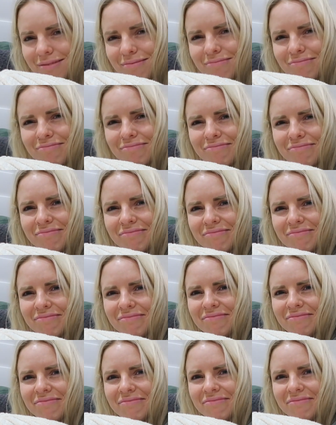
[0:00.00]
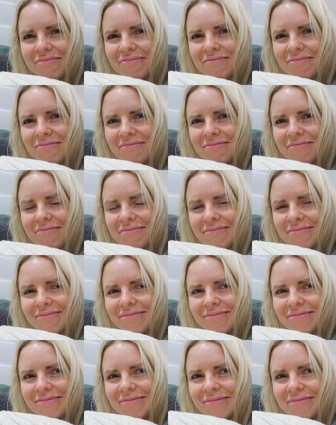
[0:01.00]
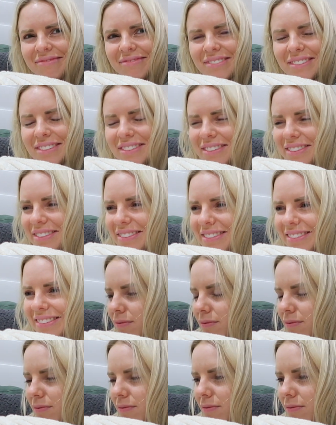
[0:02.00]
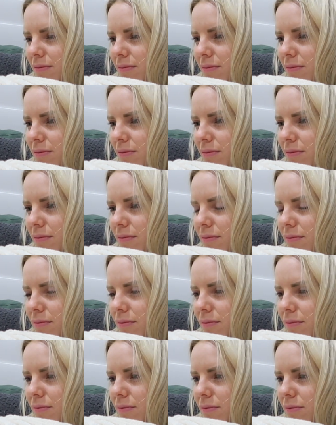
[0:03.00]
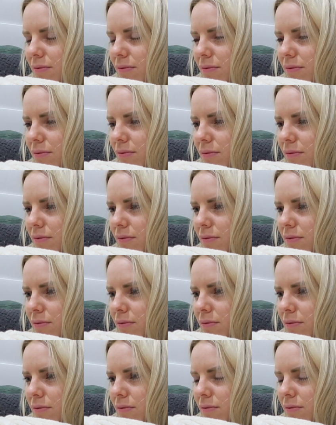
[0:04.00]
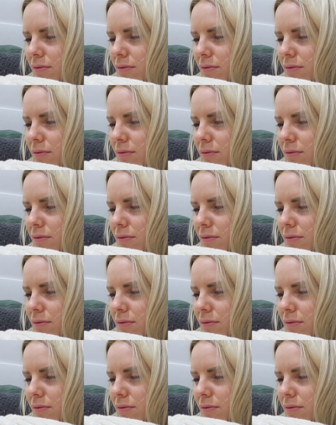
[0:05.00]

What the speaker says: [no speech]